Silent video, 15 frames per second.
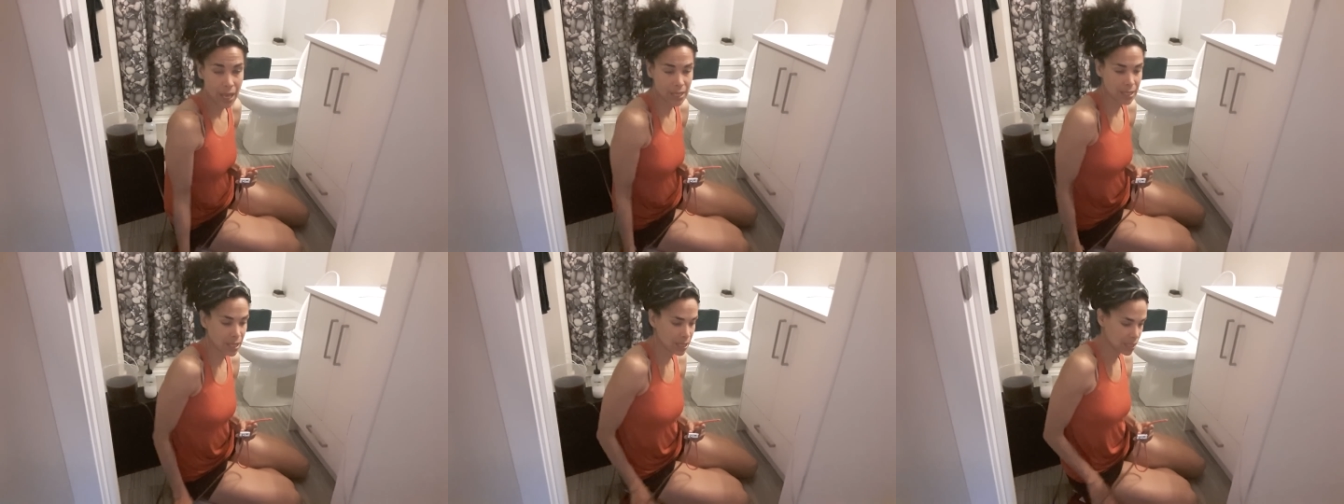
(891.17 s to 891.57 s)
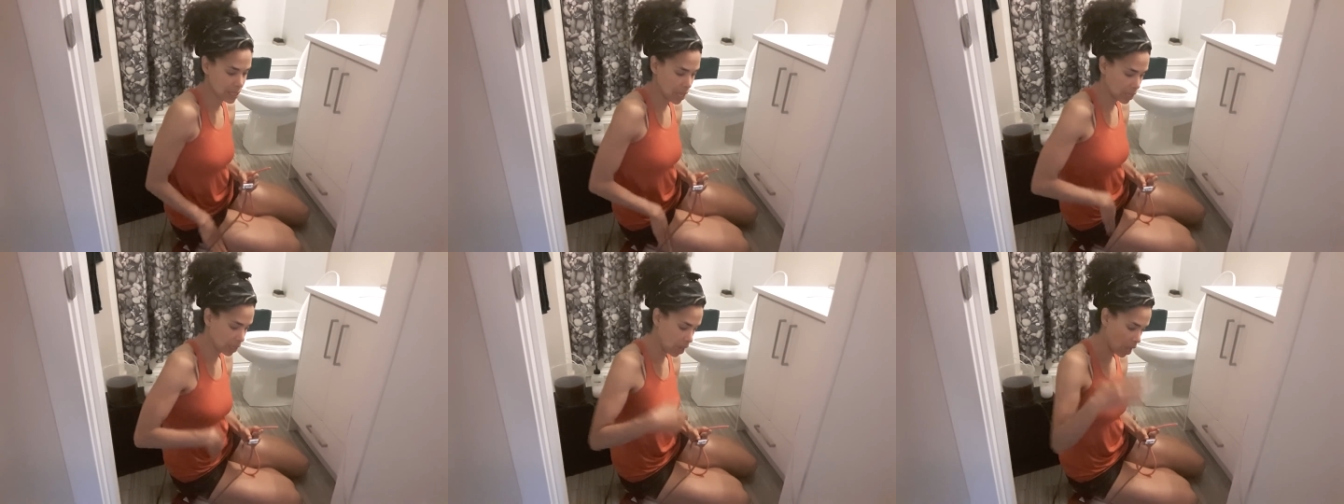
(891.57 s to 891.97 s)
As I
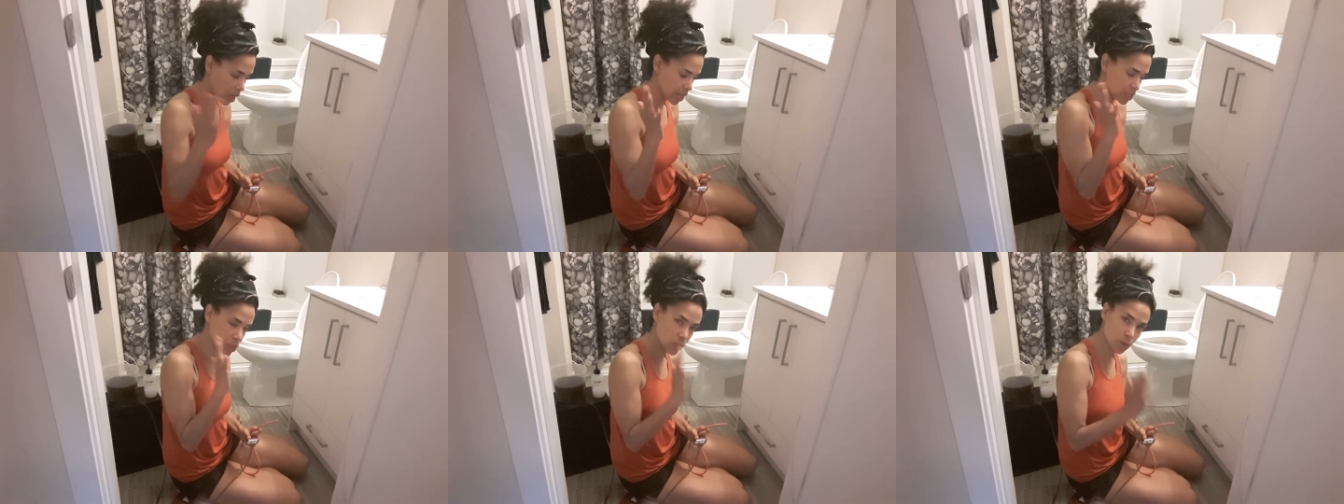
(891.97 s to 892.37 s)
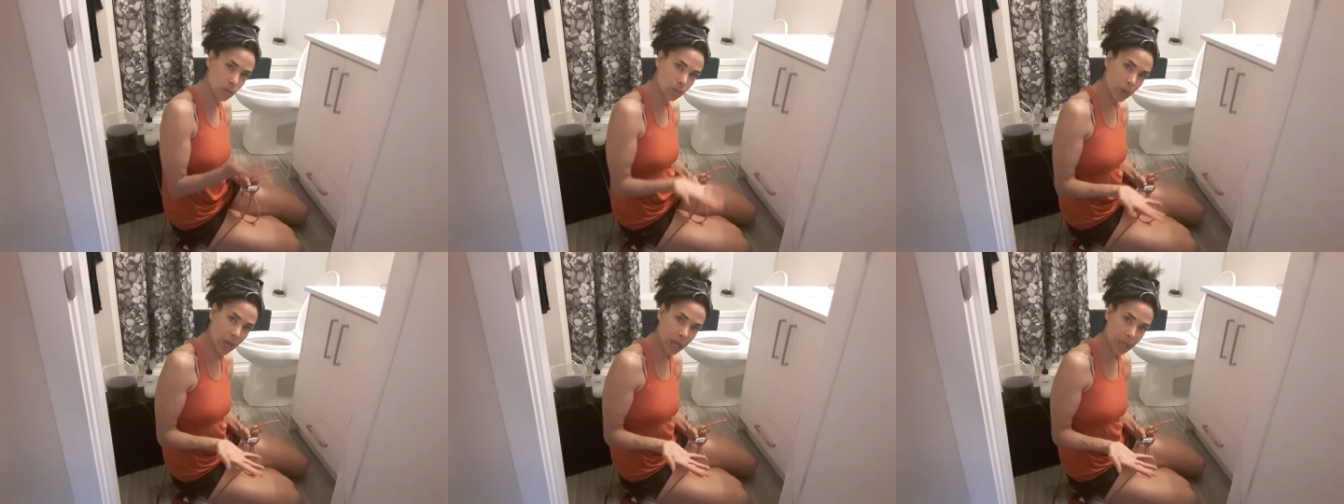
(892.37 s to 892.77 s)
said, I
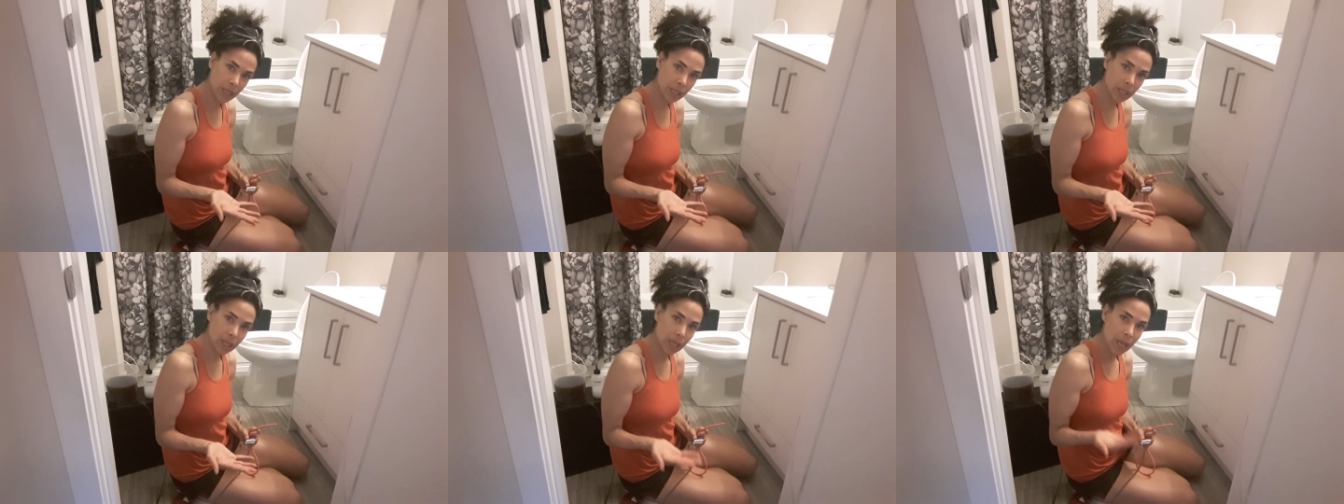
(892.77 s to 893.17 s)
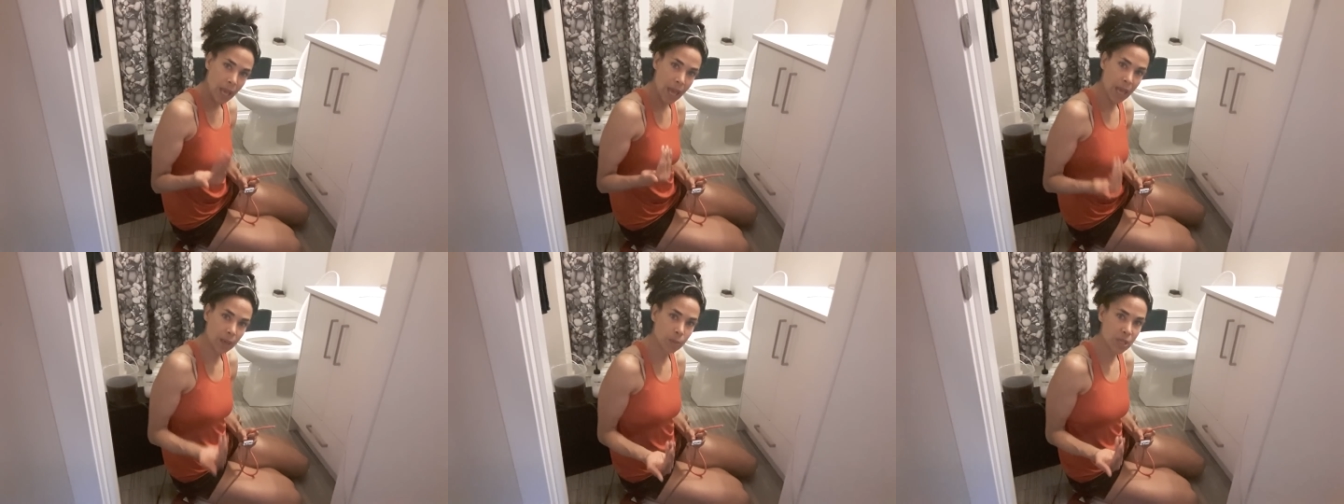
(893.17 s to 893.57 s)
do my
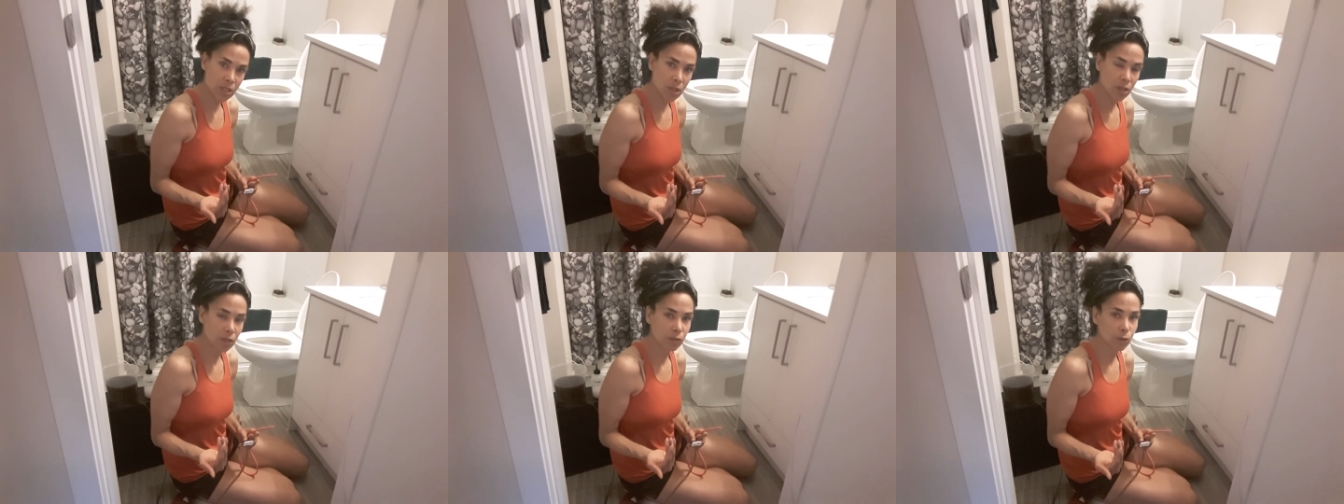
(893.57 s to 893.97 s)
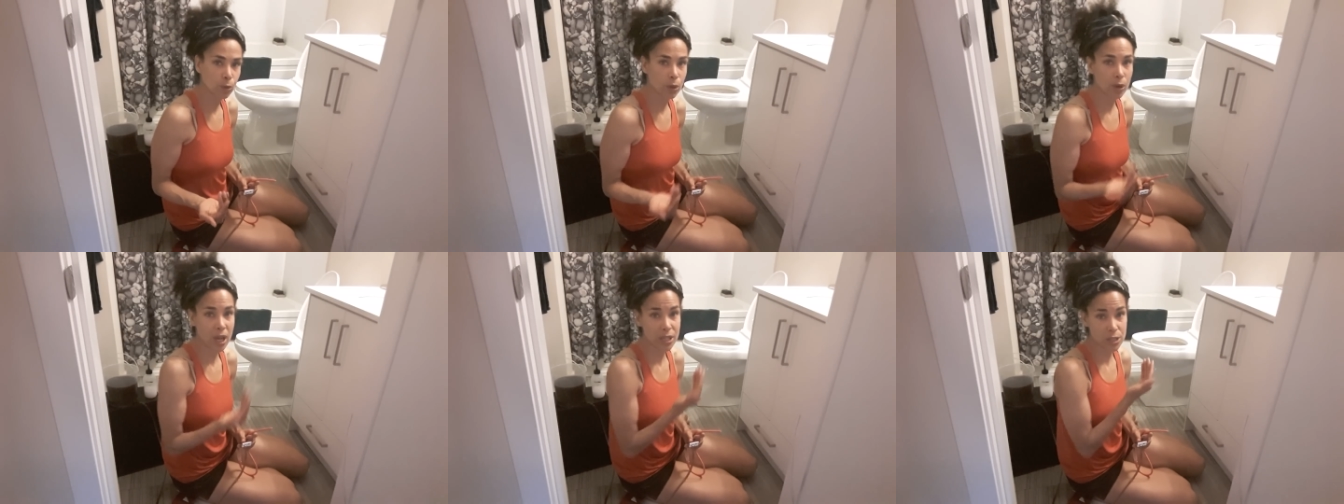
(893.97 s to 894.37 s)
enemas on the
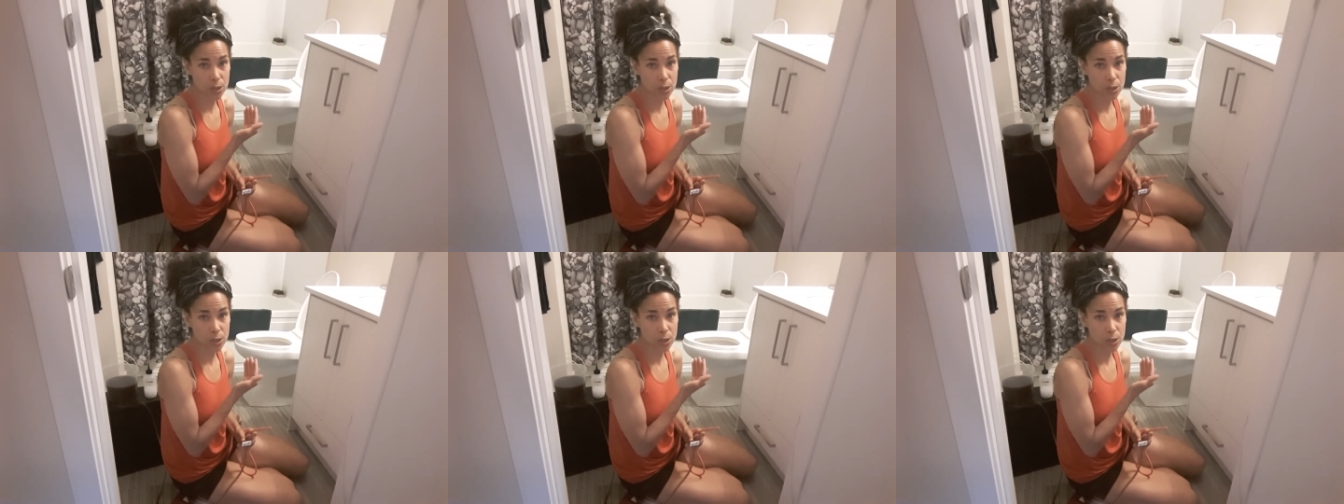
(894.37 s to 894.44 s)
floor.